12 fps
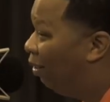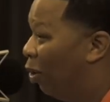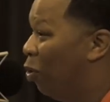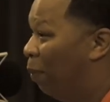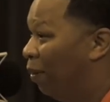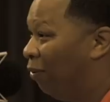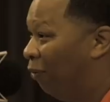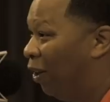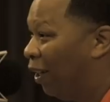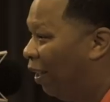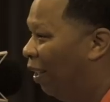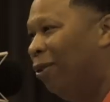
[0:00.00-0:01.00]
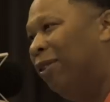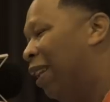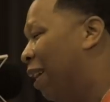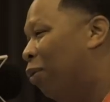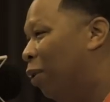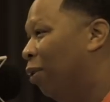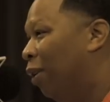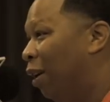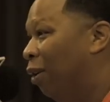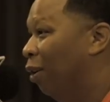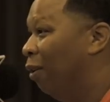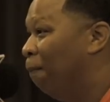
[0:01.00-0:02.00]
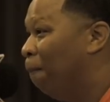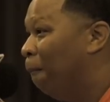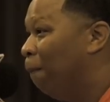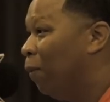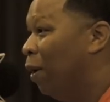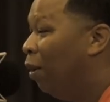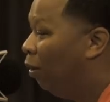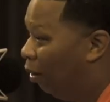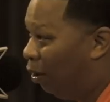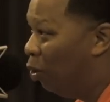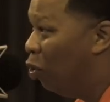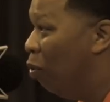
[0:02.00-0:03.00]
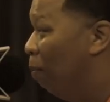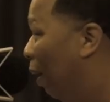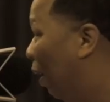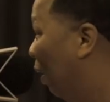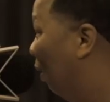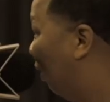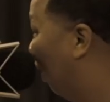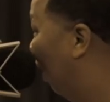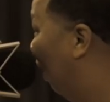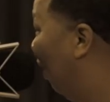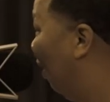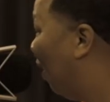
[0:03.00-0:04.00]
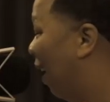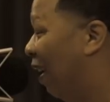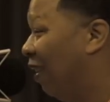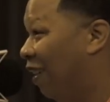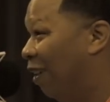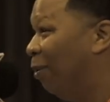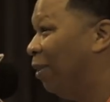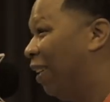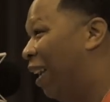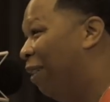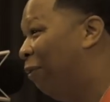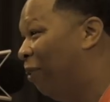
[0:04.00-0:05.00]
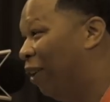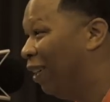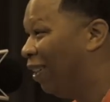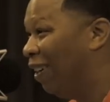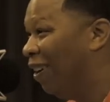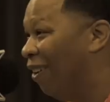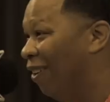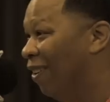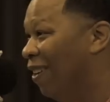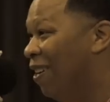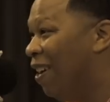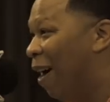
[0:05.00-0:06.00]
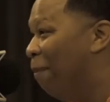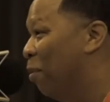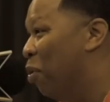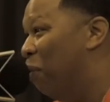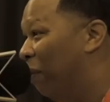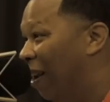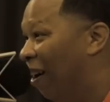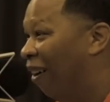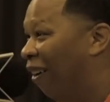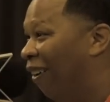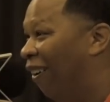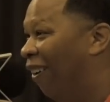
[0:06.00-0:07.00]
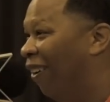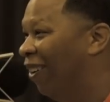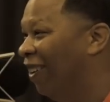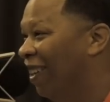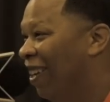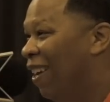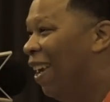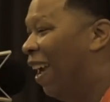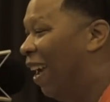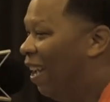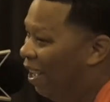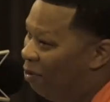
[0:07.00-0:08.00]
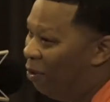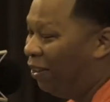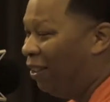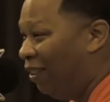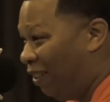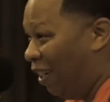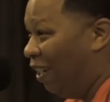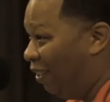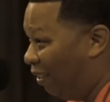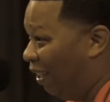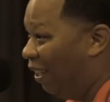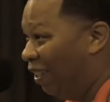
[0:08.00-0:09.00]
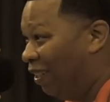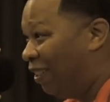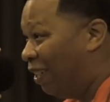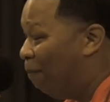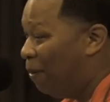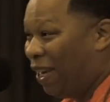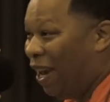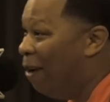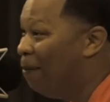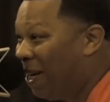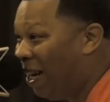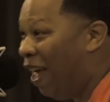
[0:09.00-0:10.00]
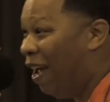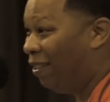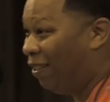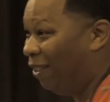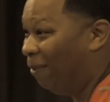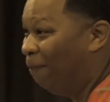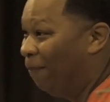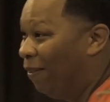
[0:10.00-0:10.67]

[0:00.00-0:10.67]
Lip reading: shit dope as fuck. And they was like, we don't hear it. The dude Mickey stayed. Kanye was like, fuck y'all, I'm moving on. And he went to Jay-Z and the shit became a classic.